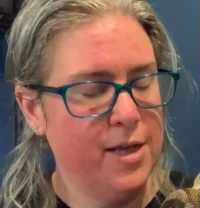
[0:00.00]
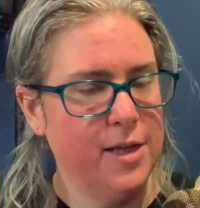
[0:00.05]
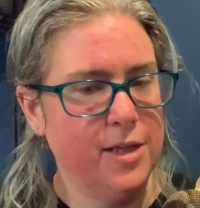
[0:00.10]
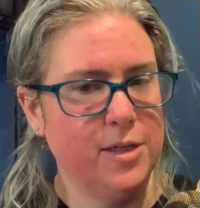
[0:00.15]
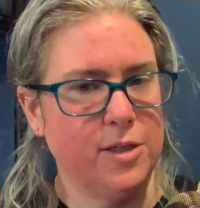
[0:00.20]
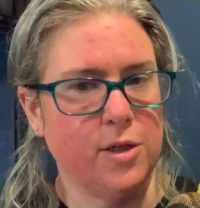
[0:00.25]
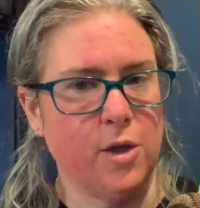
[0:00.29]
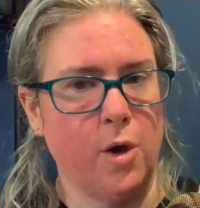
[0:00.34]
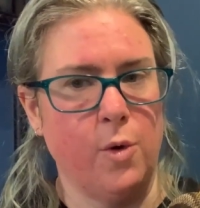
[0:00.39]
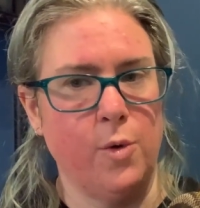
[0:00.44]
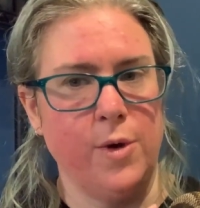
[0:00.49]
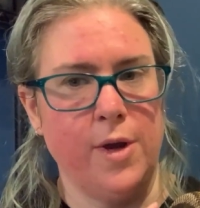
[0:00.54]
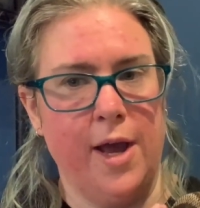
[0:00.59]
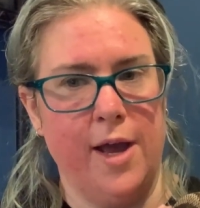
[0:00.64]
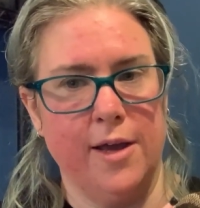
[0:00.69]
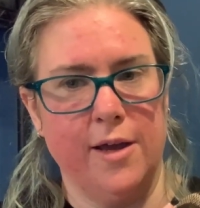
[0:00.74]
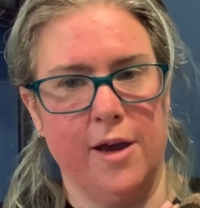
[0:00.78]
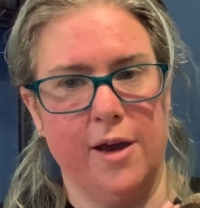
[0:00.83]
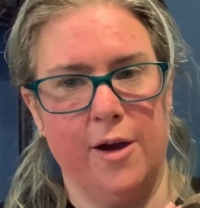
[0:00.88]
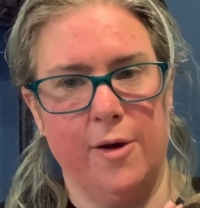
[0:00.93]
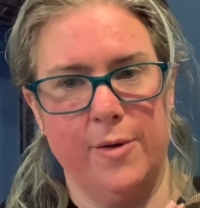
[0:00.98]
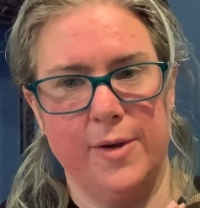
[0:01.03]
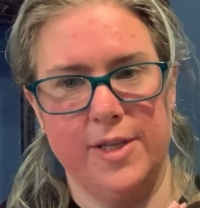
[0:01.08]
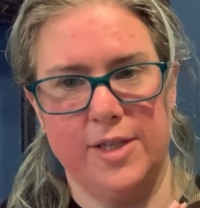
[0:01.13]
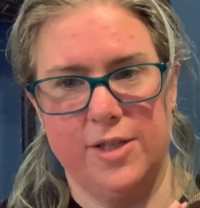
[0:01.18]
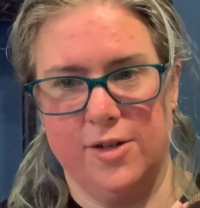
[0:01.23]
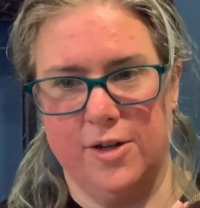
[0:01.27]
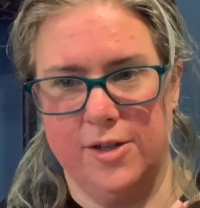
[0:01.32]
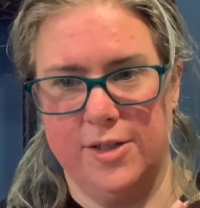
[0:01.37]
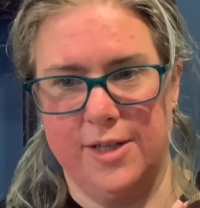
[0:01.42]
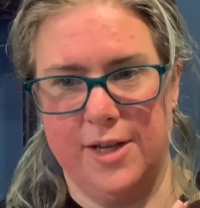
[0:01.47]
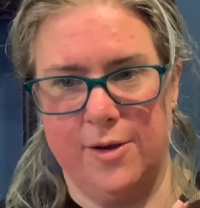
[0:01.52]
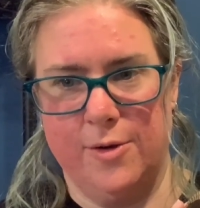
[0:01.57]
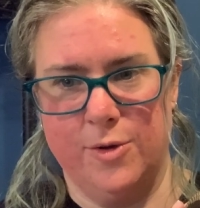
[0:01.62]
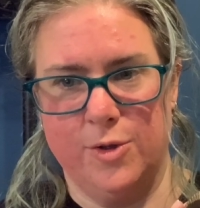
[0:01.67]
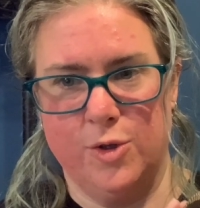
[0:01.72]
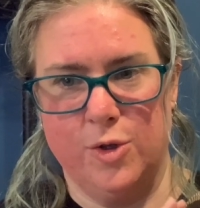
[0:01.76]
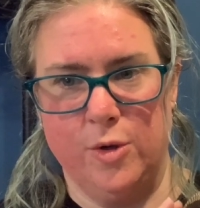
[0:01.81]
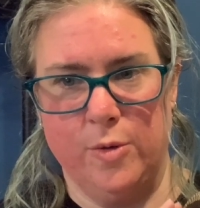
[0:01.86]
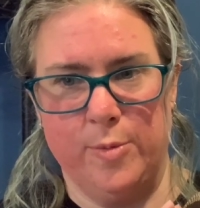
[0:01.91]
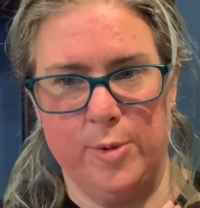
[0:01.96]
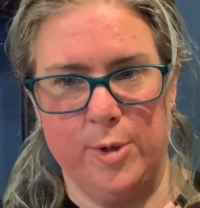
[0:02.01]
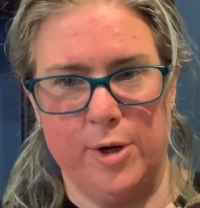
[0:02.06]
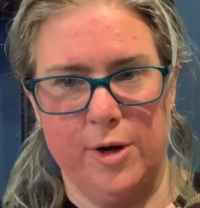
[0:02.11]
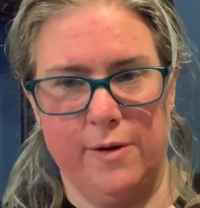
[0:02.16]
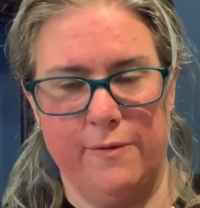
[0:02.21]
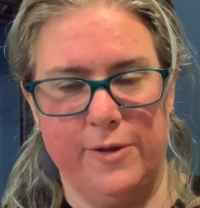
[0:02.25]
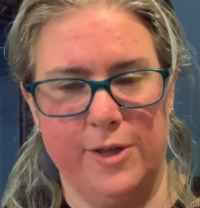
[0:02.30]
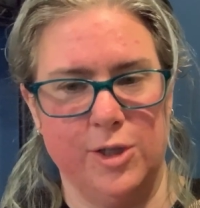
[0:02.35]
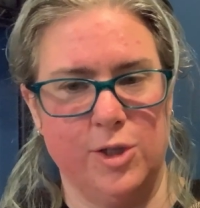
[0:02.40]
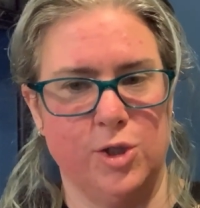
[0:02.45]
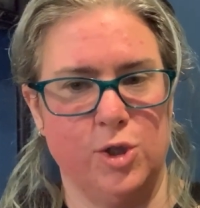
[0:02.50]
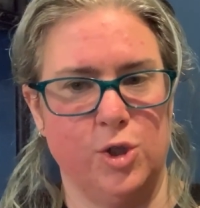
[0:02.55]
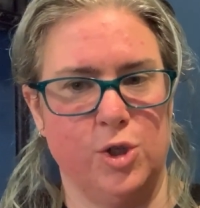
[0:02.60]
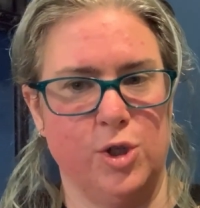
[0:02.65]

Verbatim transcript: So Naga always starts out super nervous.